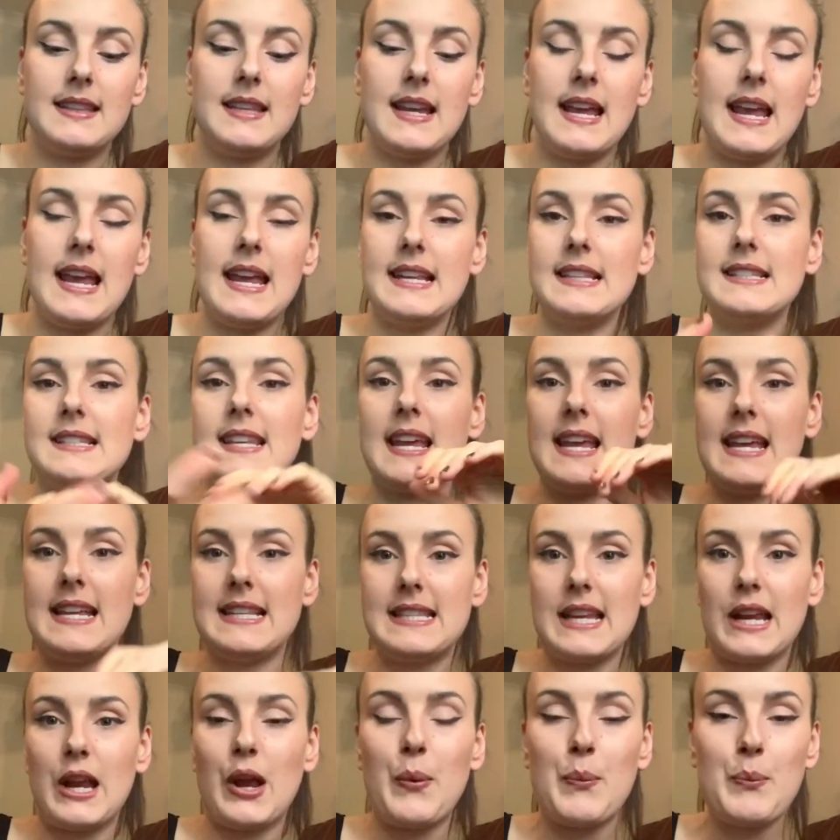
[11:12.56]
it's it's
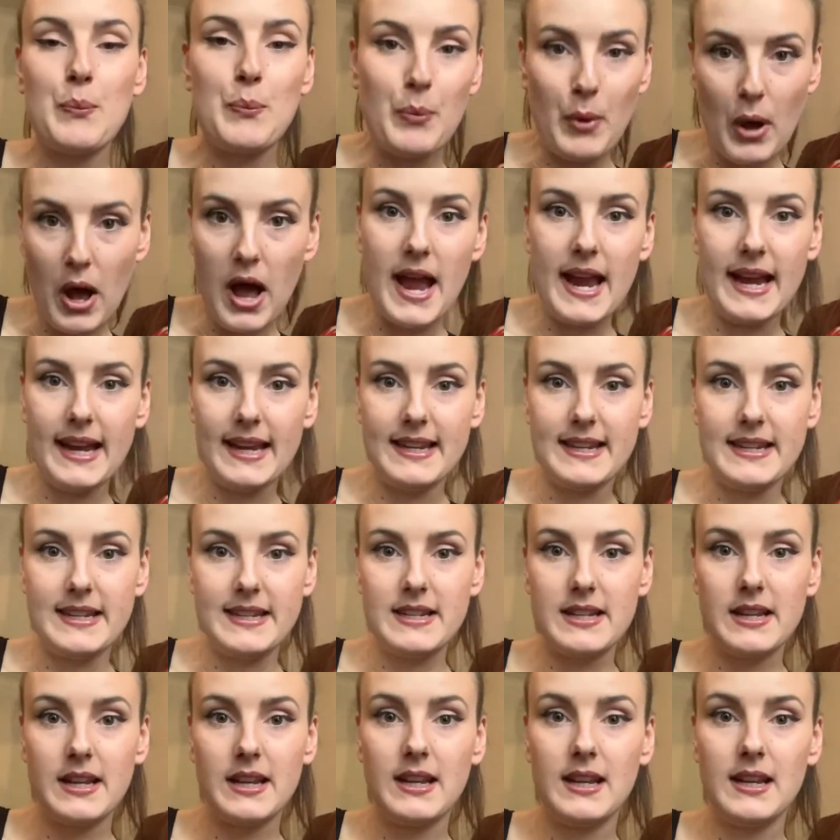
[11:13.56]
a
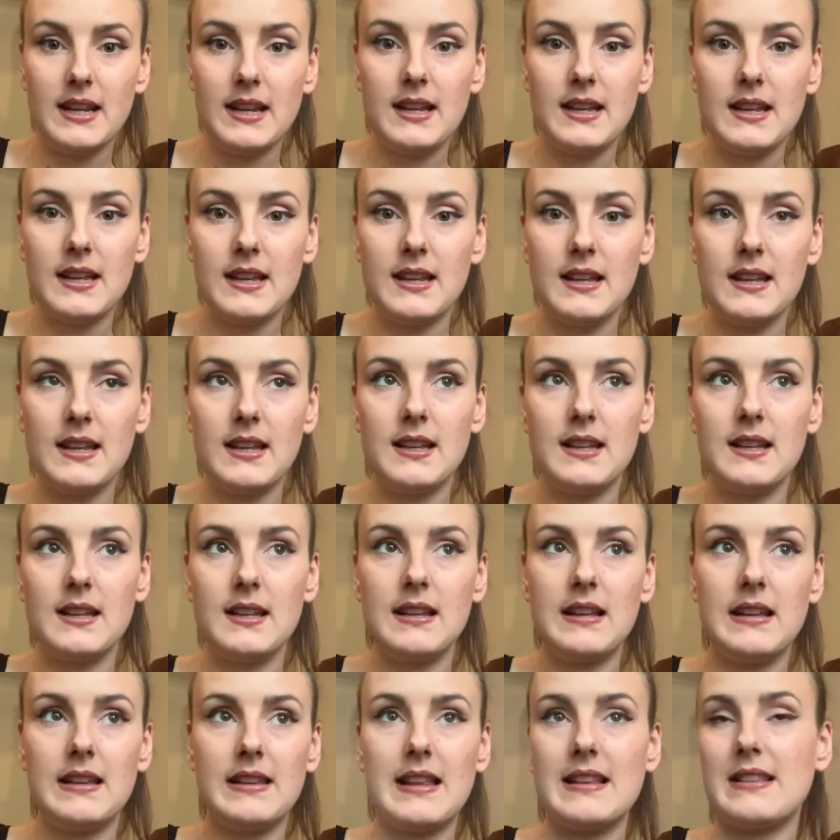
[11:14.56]
combined
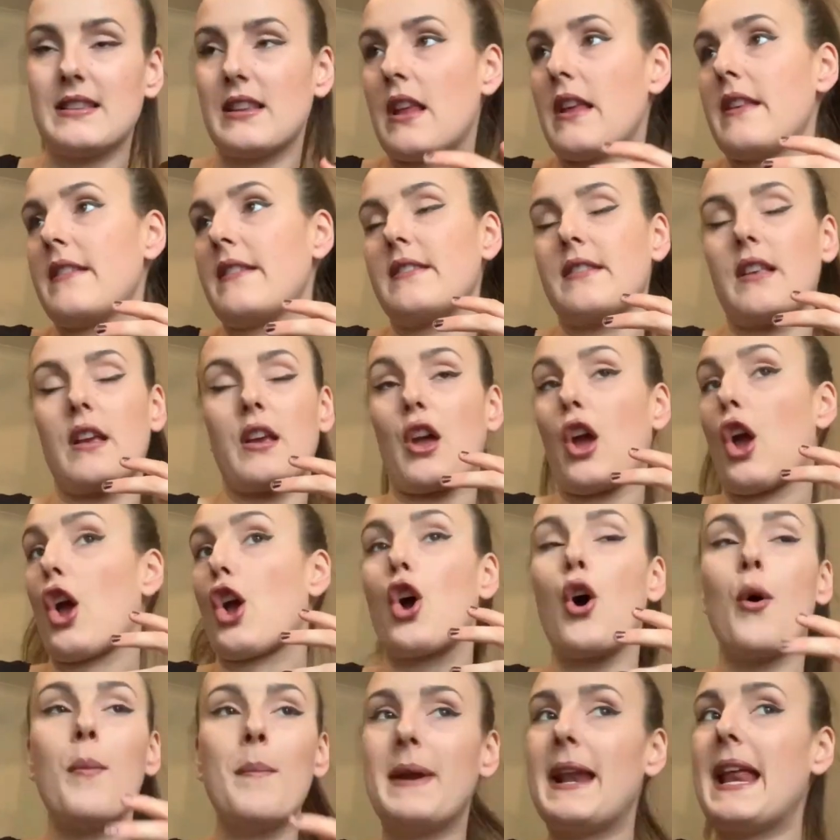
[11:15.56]
there's there's like a
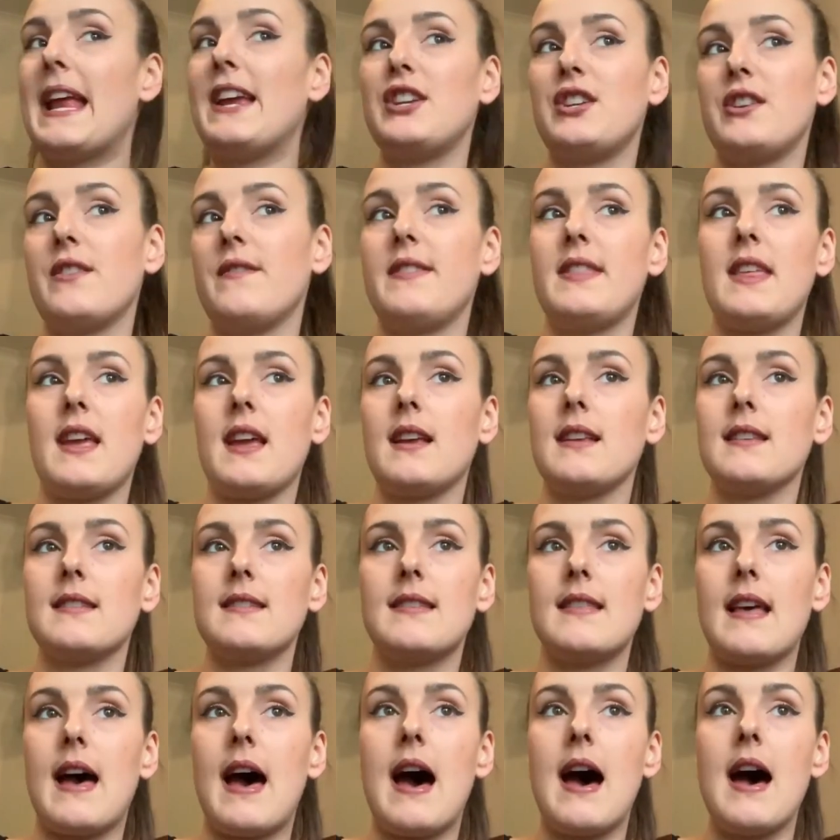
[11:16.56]
combination of things
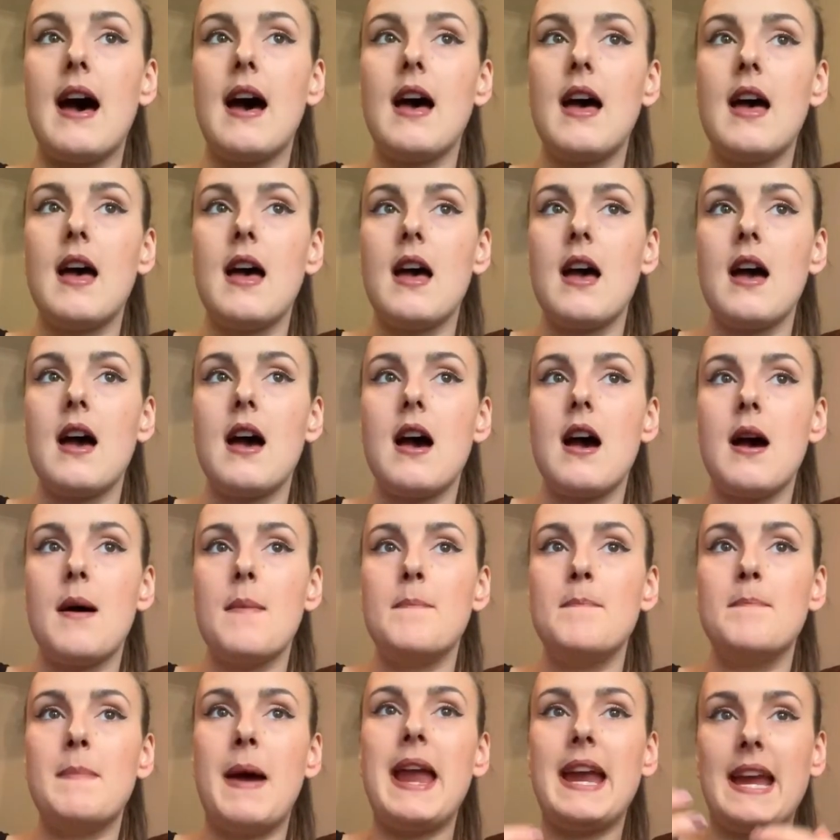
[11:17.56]
that
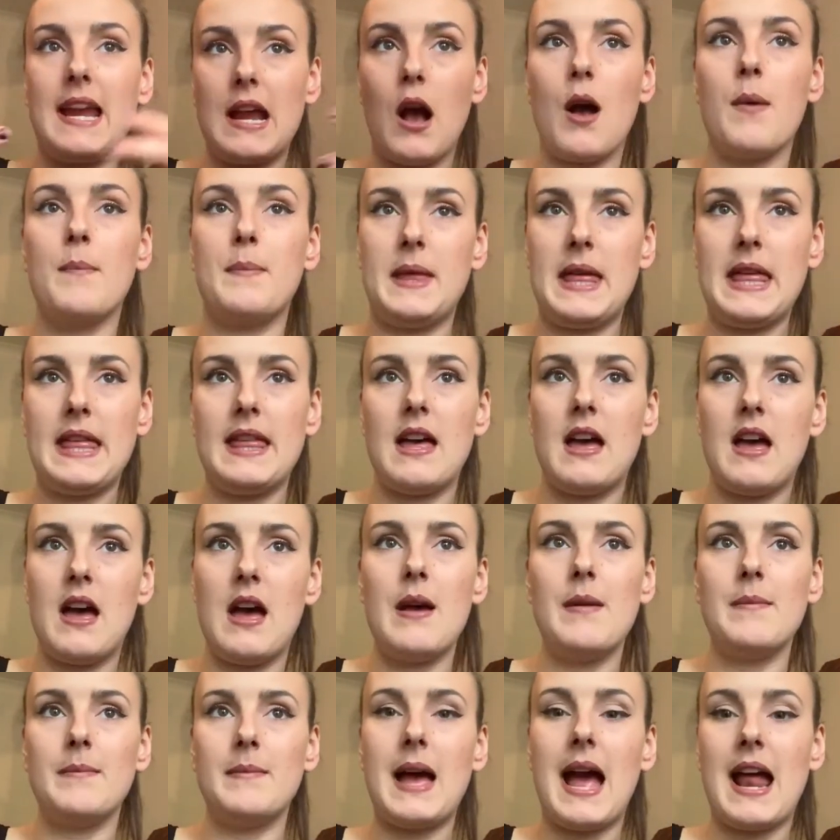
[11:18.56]
make up
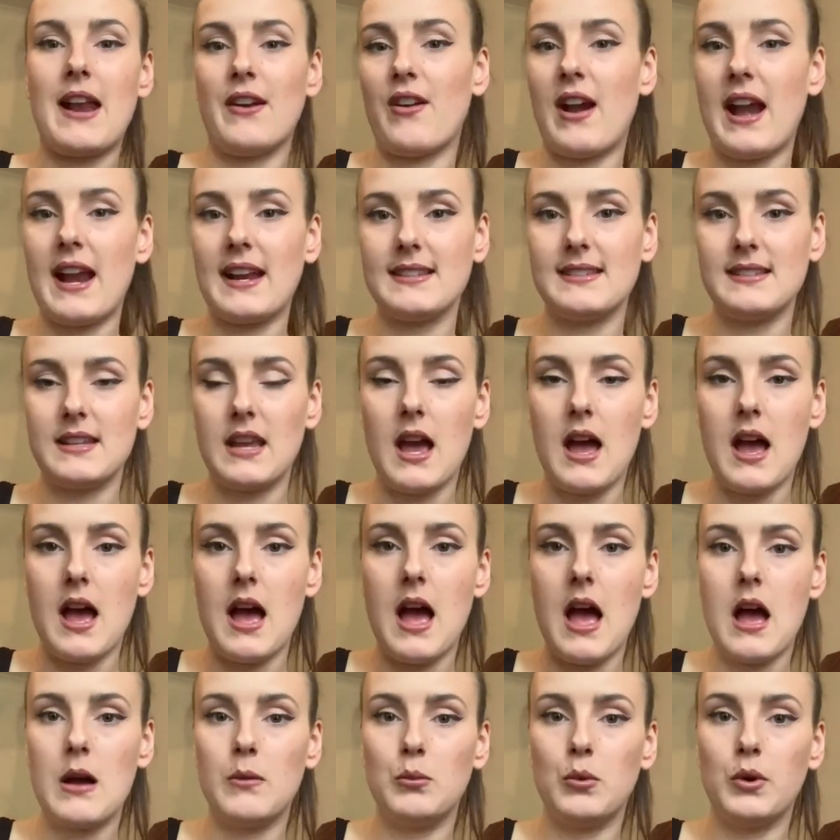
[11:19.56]
um, anorexia
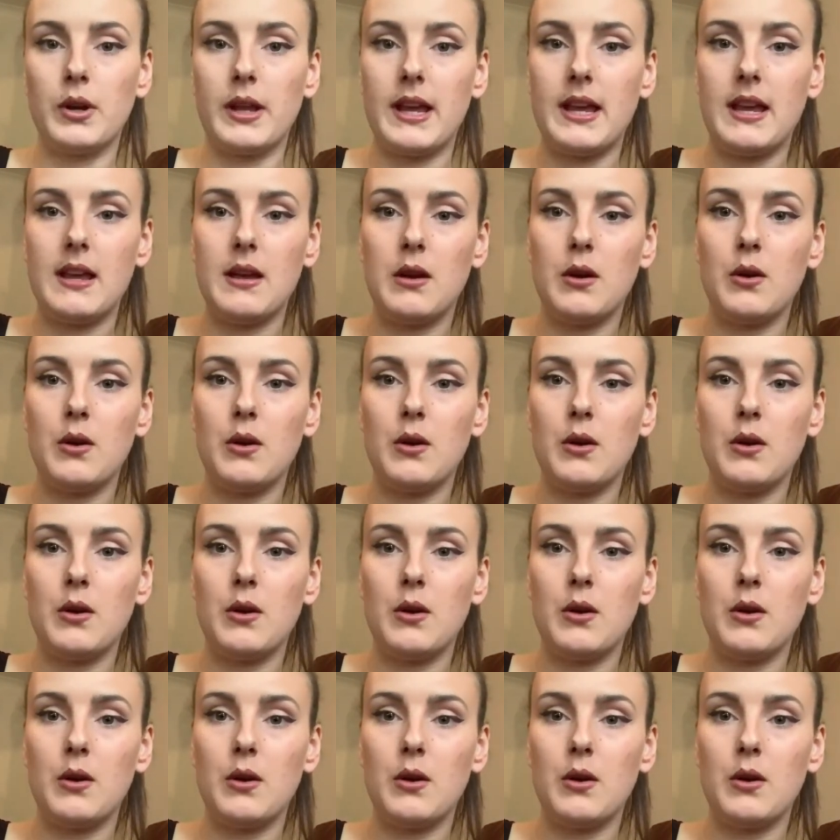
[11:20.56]
and what it